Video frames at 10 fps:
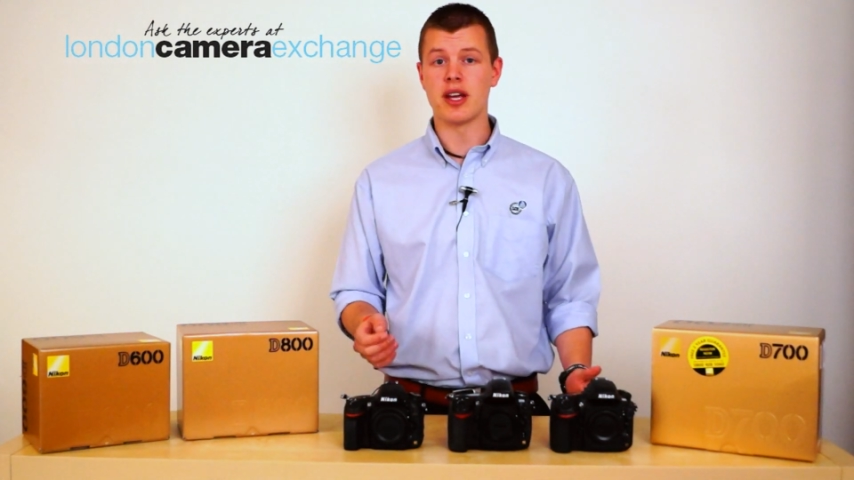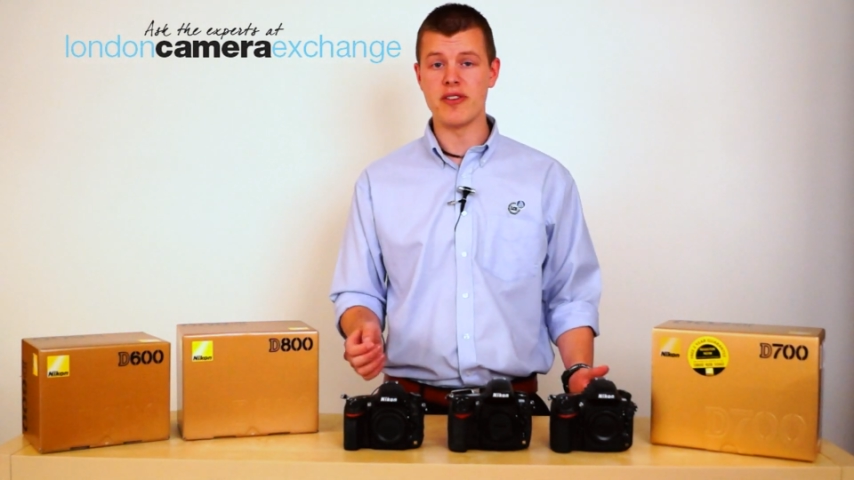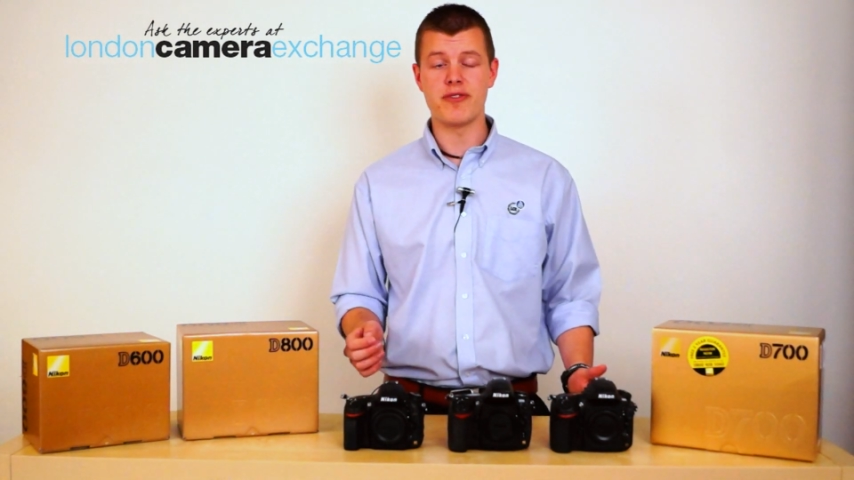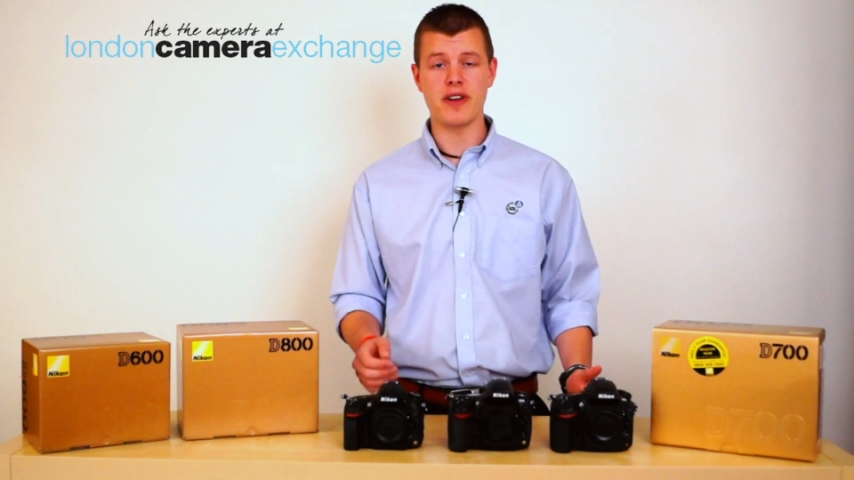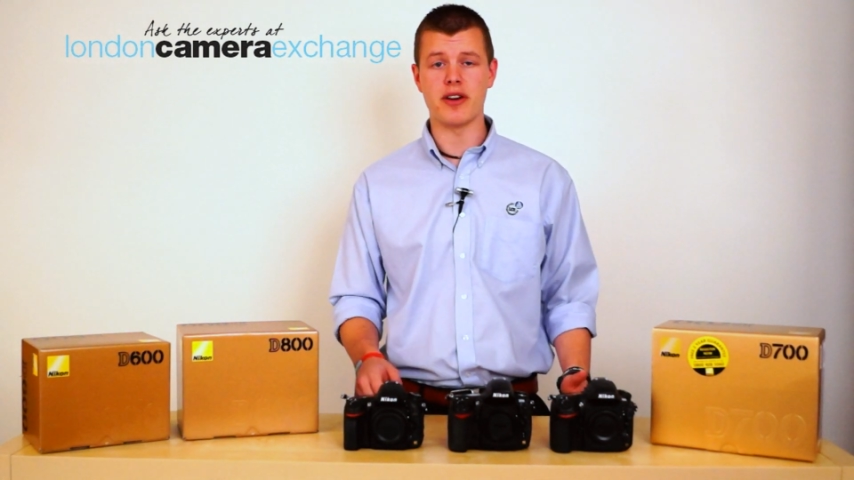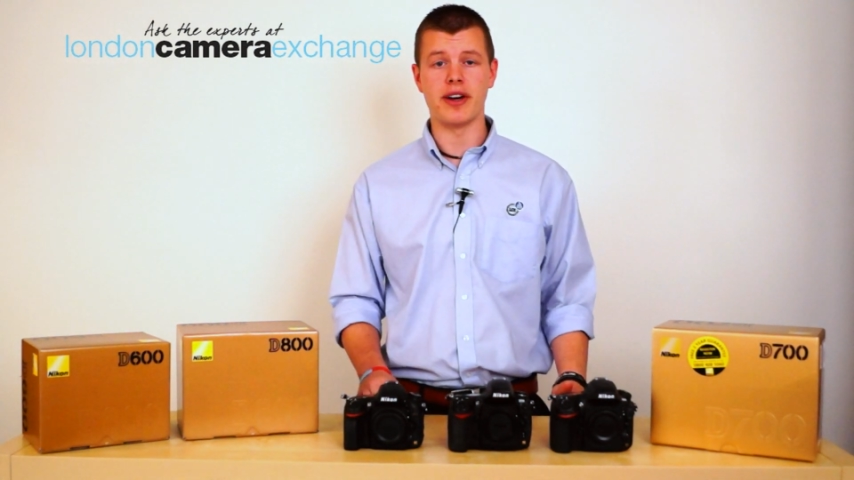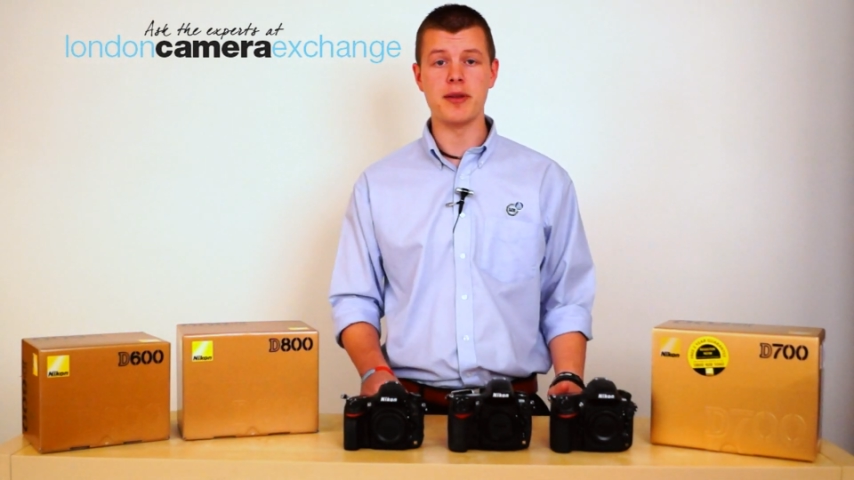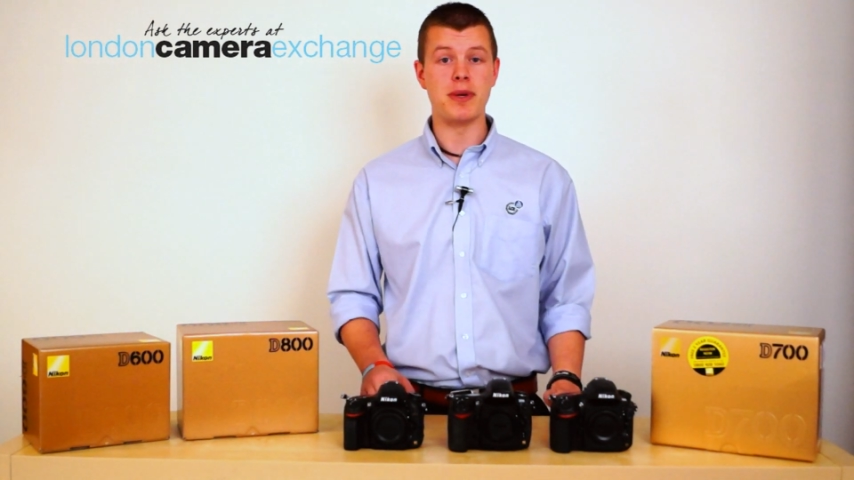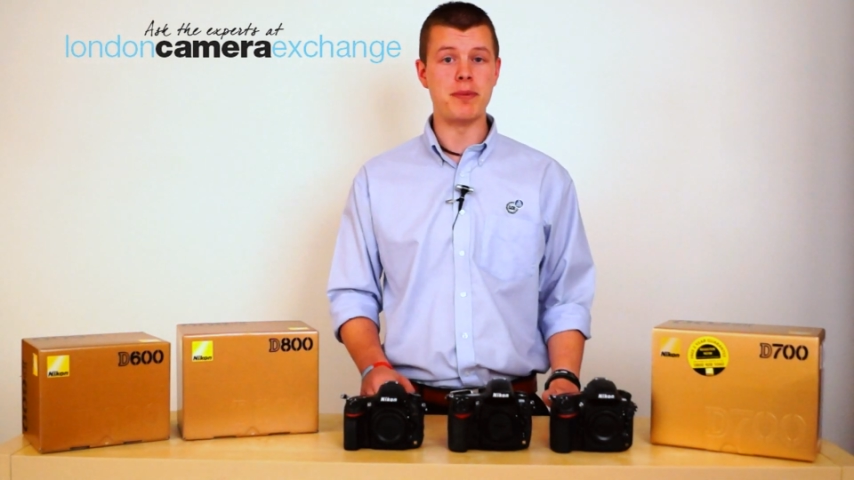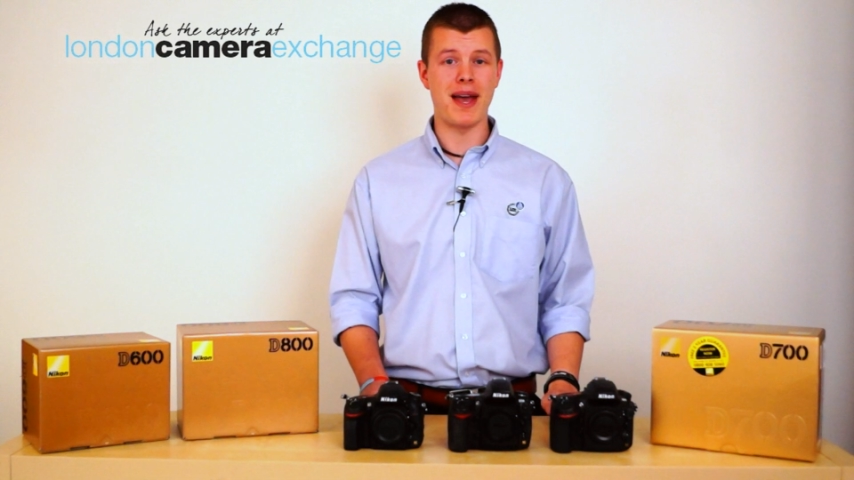in theory,
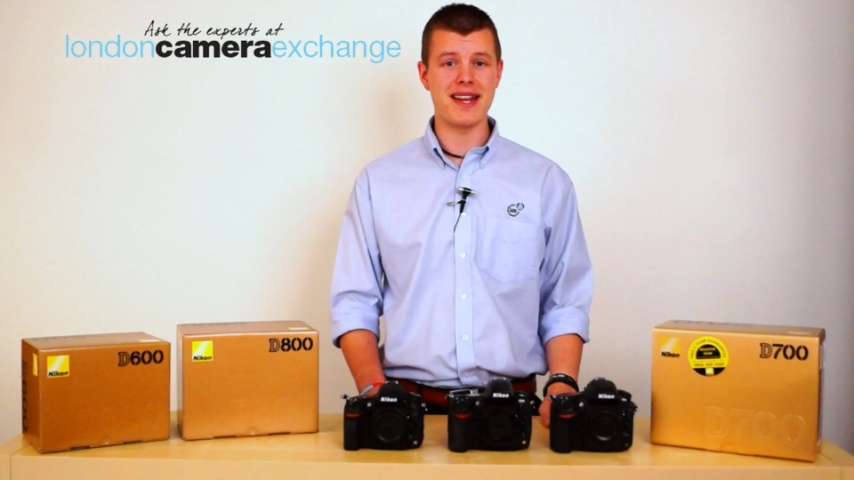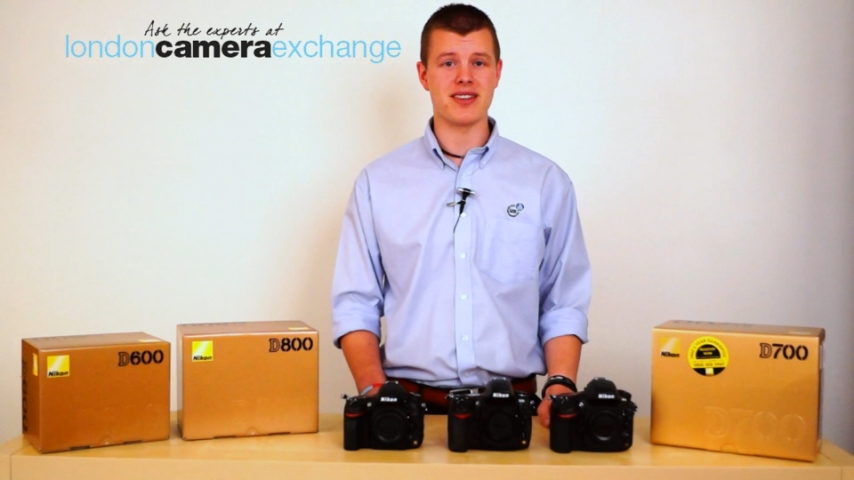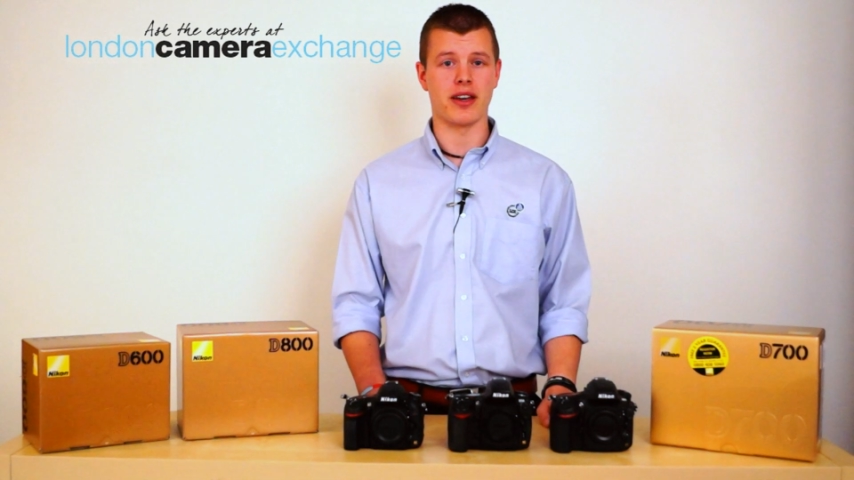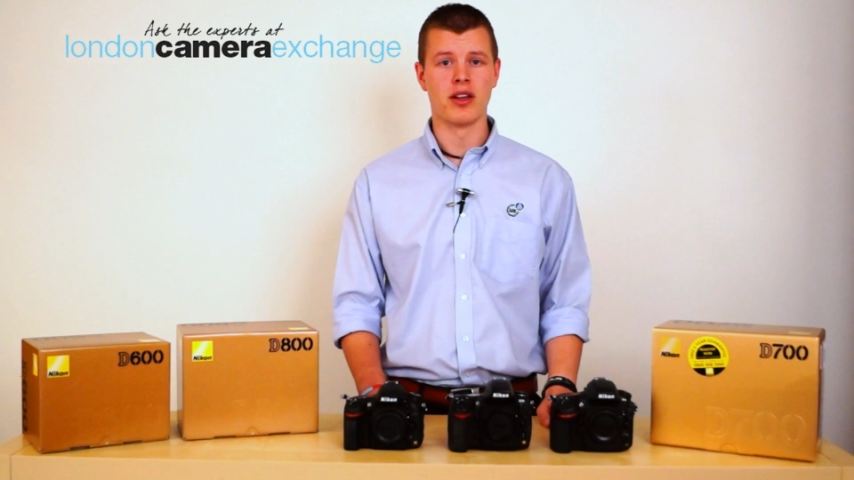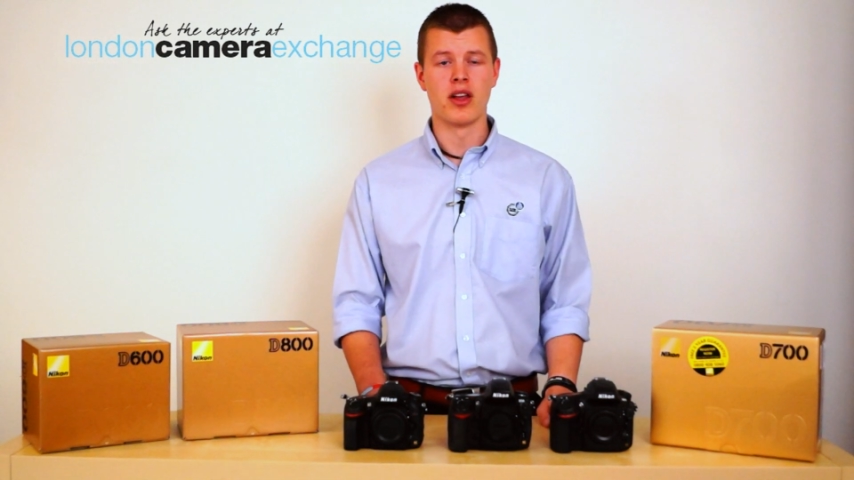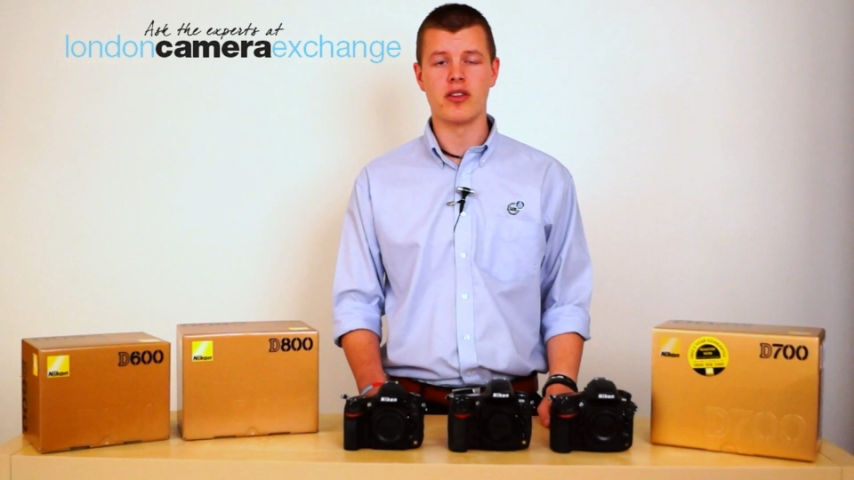be better,